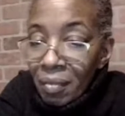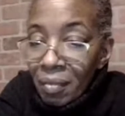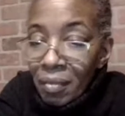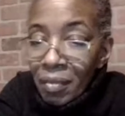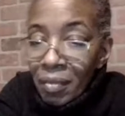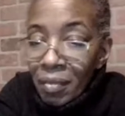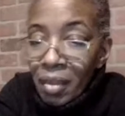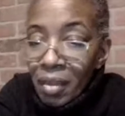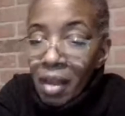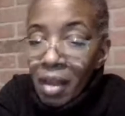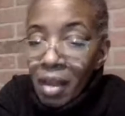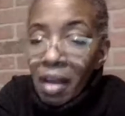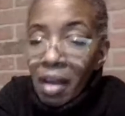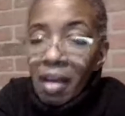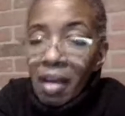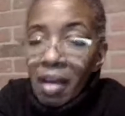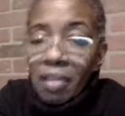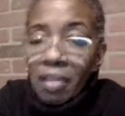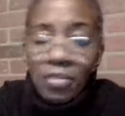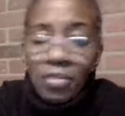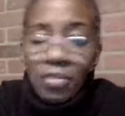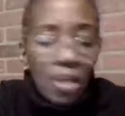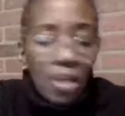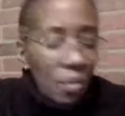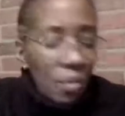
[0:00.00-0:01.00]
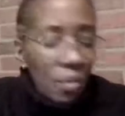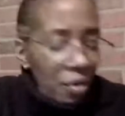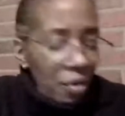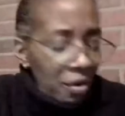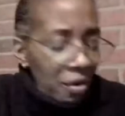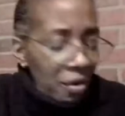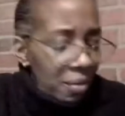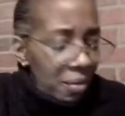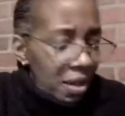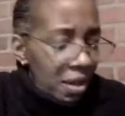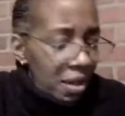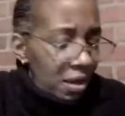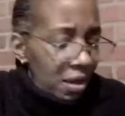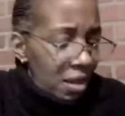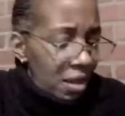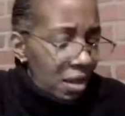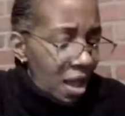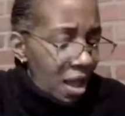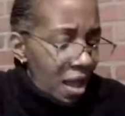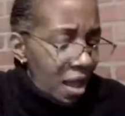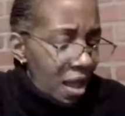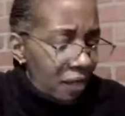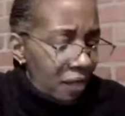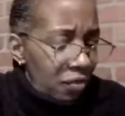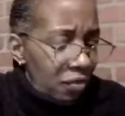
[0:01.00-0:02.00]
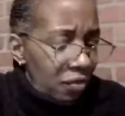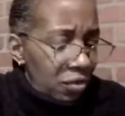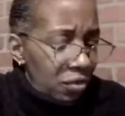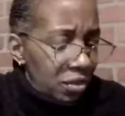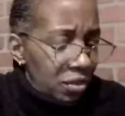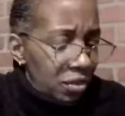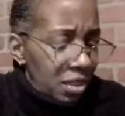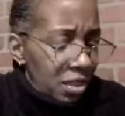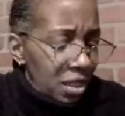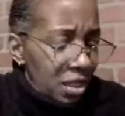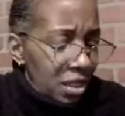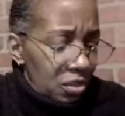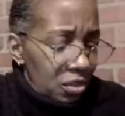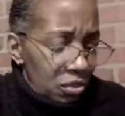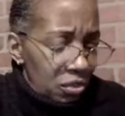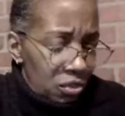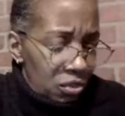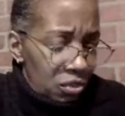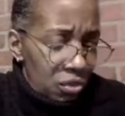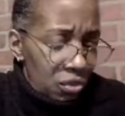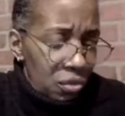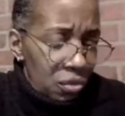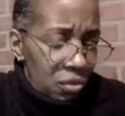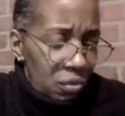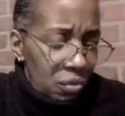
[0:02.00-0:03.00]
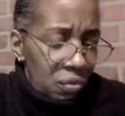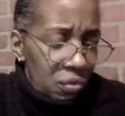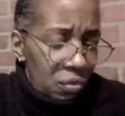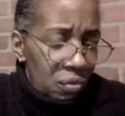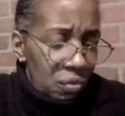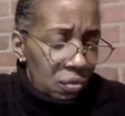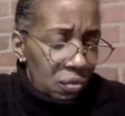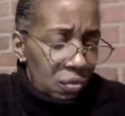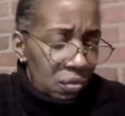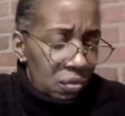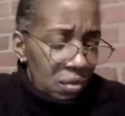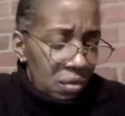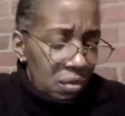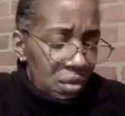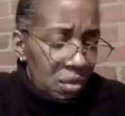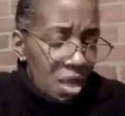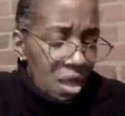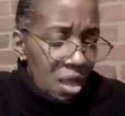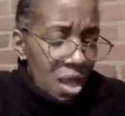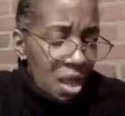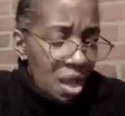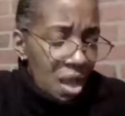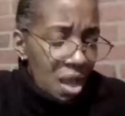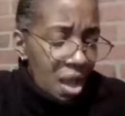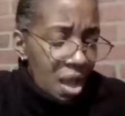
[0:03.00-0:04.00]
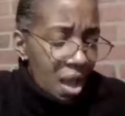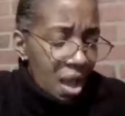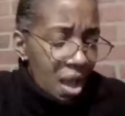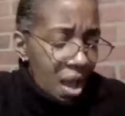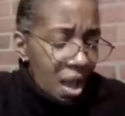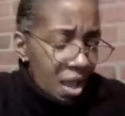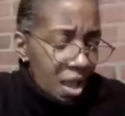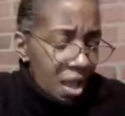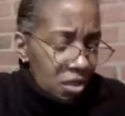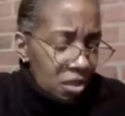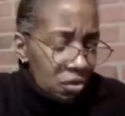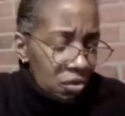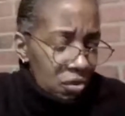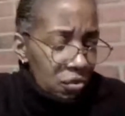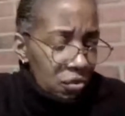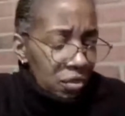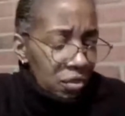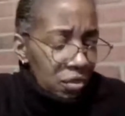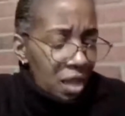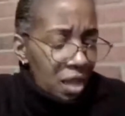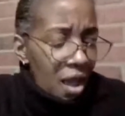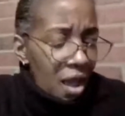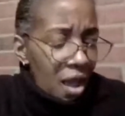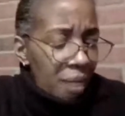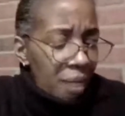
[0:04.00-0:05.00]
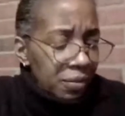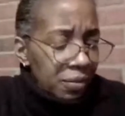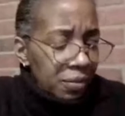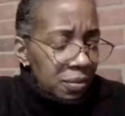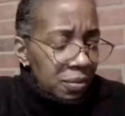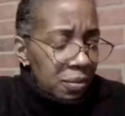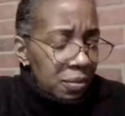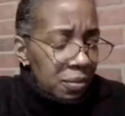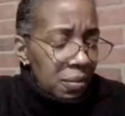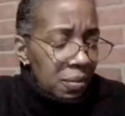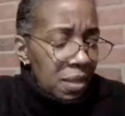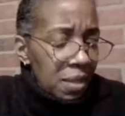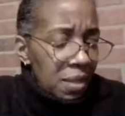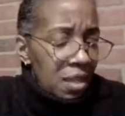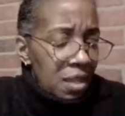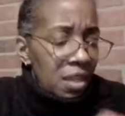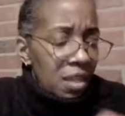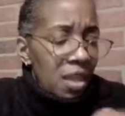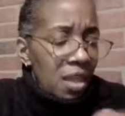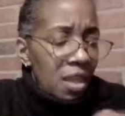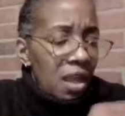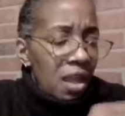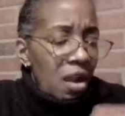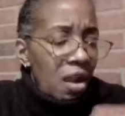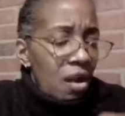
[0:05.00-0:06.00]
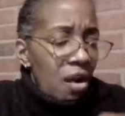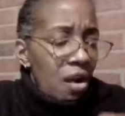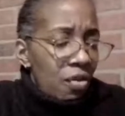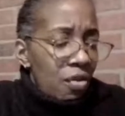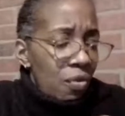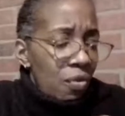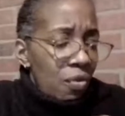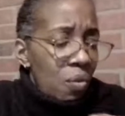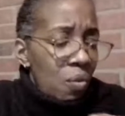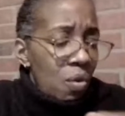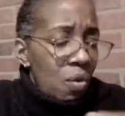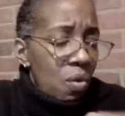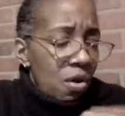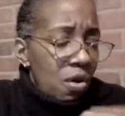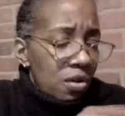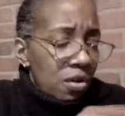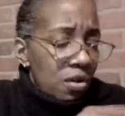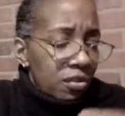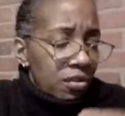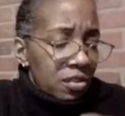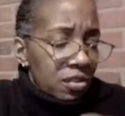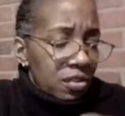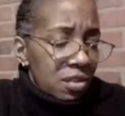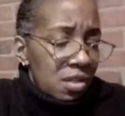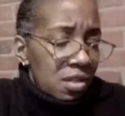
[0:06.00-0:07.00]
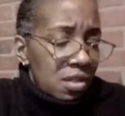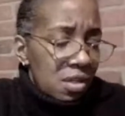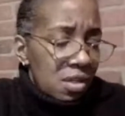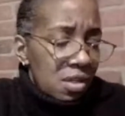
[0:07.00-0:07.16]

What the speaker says: Oh, don't worry about it. I have those days too. I use Optimum and they are the worst.